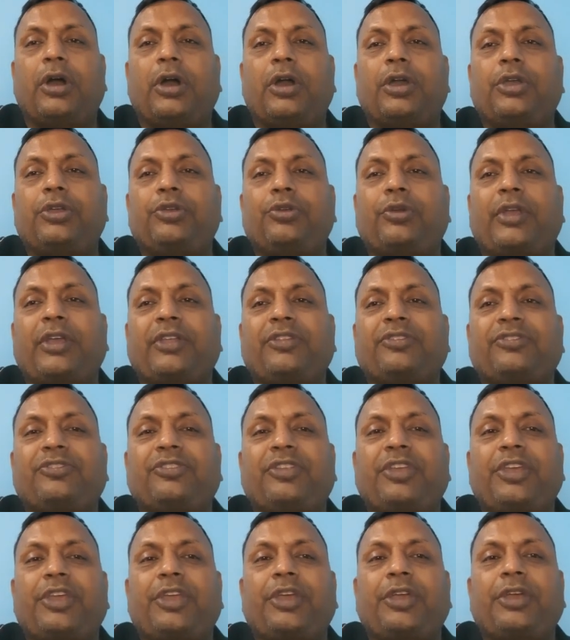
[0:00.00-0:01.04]
you can
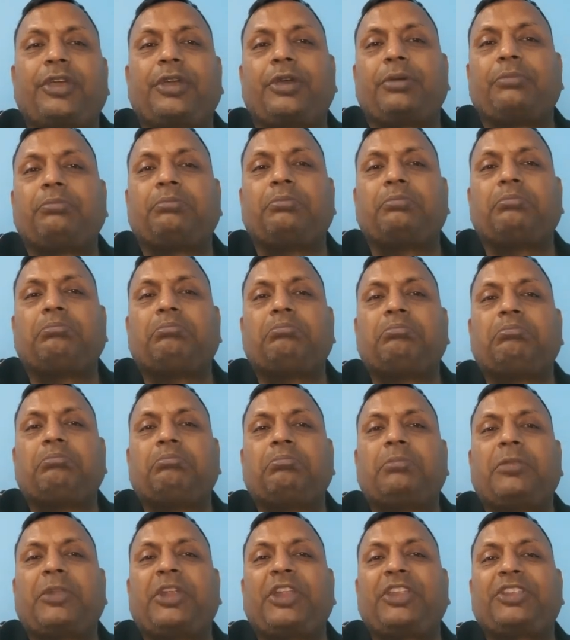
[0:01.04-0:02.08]
say
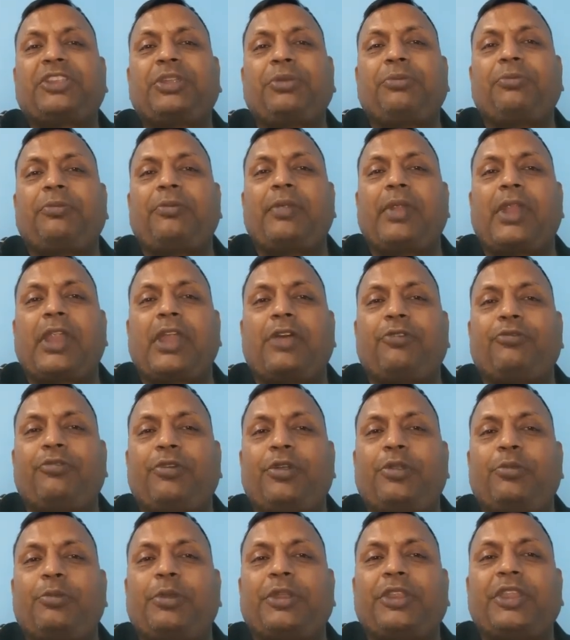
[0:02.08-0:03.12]
receivable
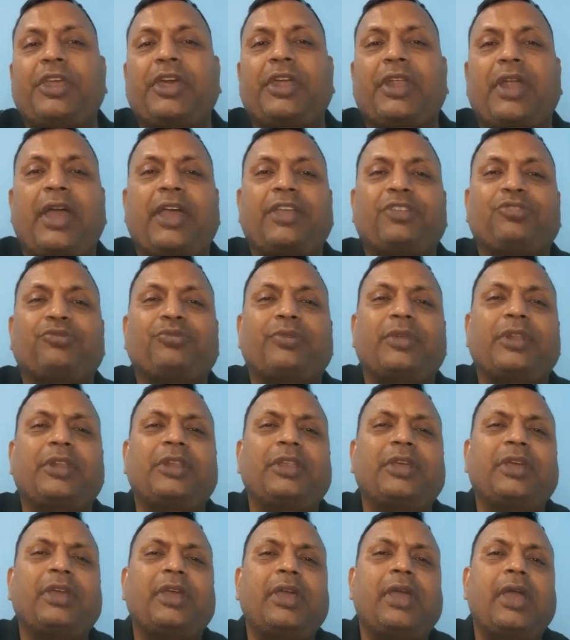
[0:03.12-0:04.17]
will be there as well
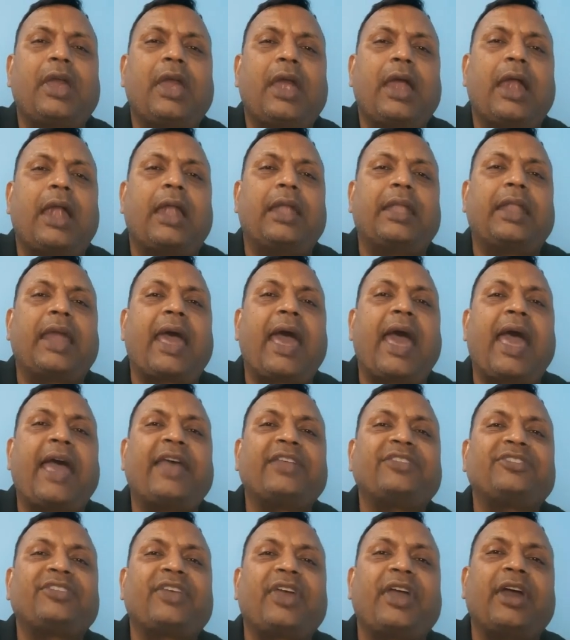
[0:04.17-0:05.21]
and
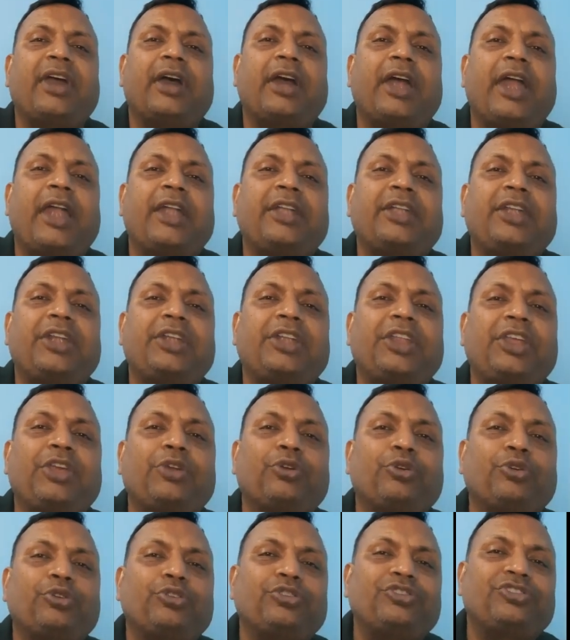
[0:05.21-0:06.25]
as an entity
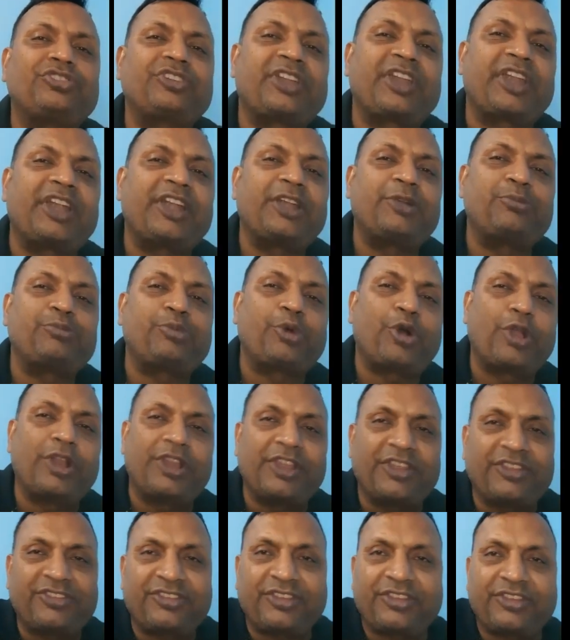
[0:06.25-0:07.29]
whose credit
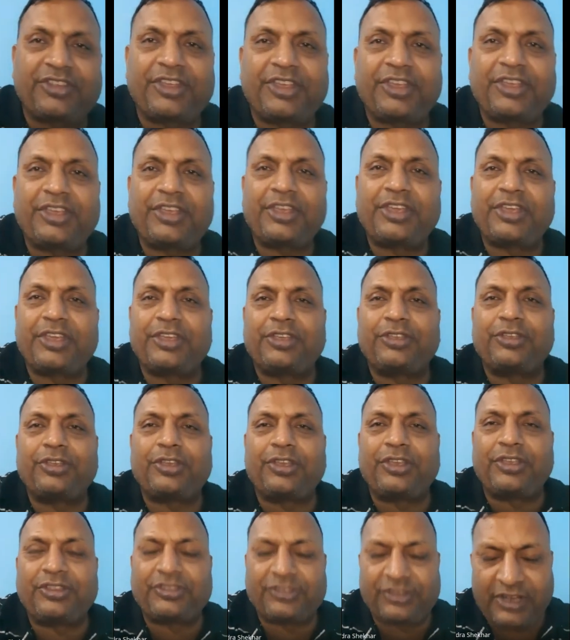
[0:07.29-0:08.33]
policy
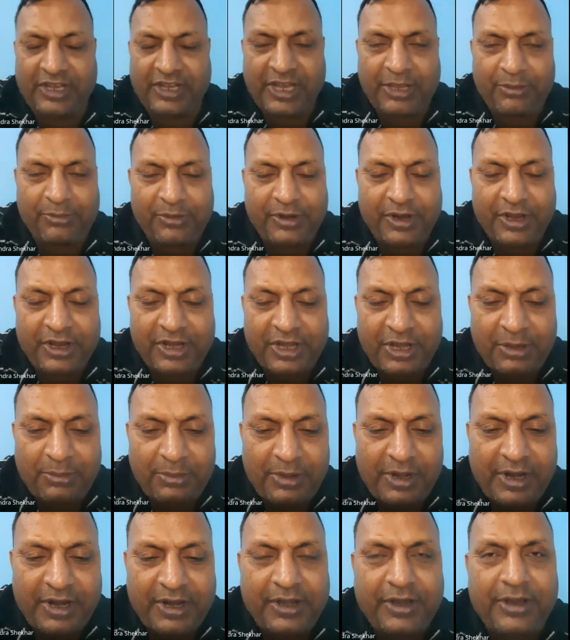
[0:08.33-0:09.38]
is
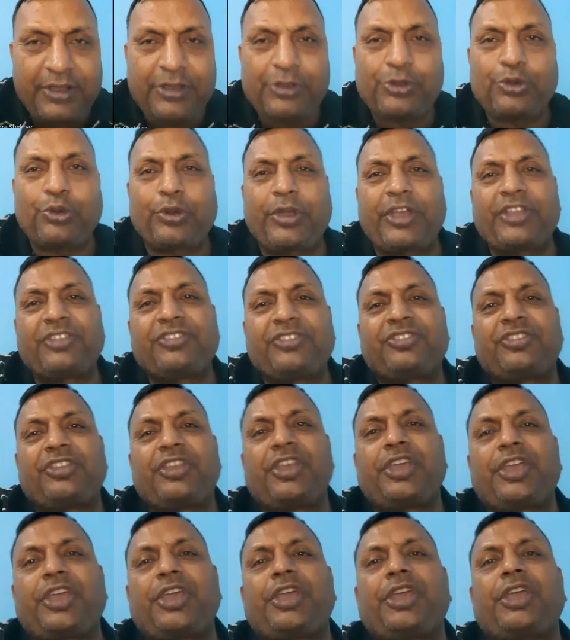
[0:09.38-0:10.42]
liberal, uh, you can
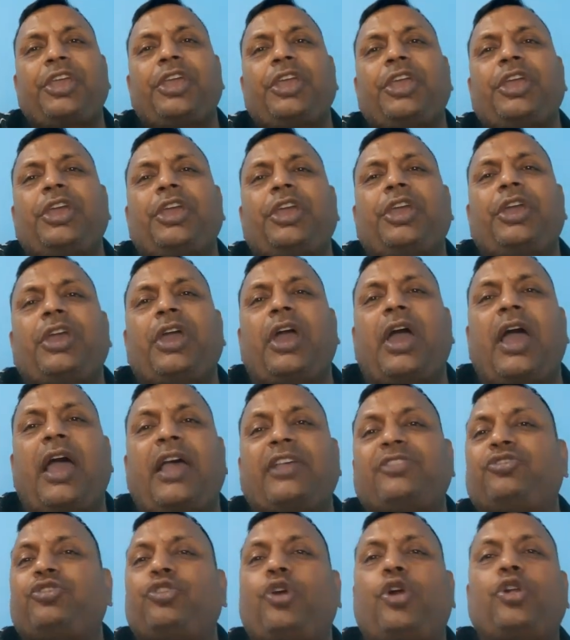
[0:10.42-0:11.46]
say
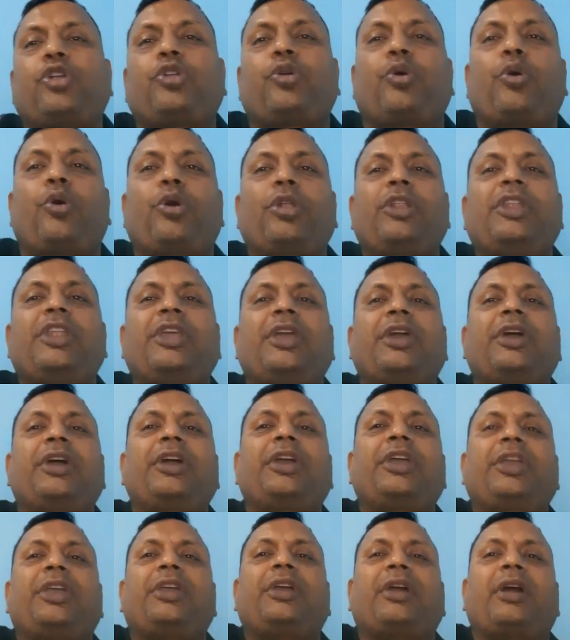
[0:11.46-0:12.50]
has not only
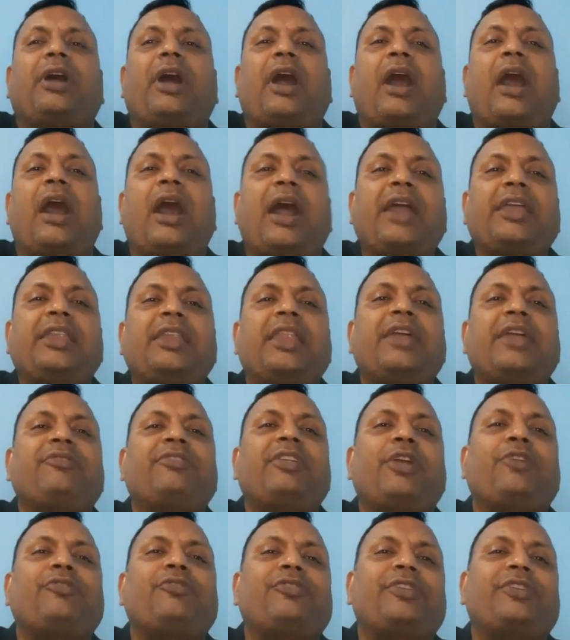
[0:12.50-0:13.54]
a, a high level
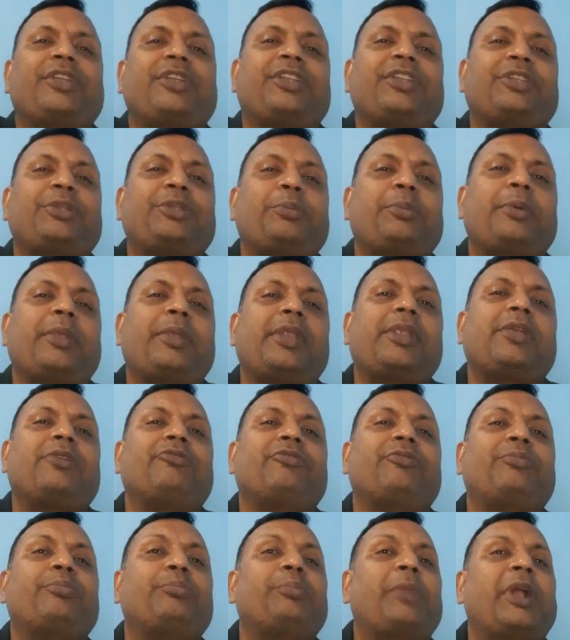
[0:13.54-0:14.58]
of receivable,
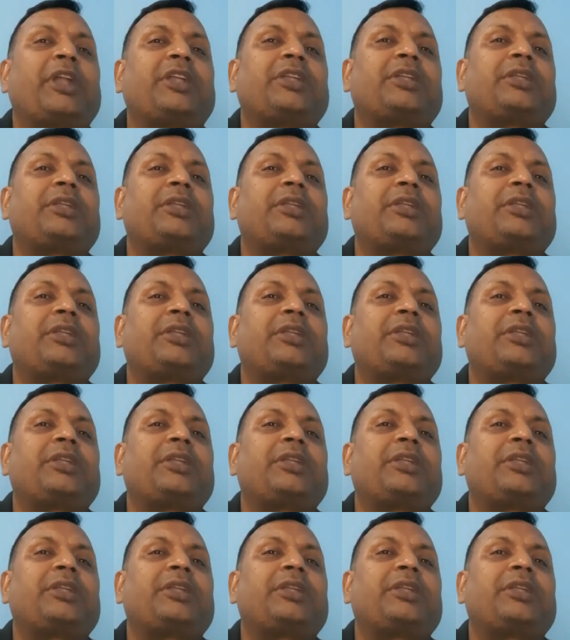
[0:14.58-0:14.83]
but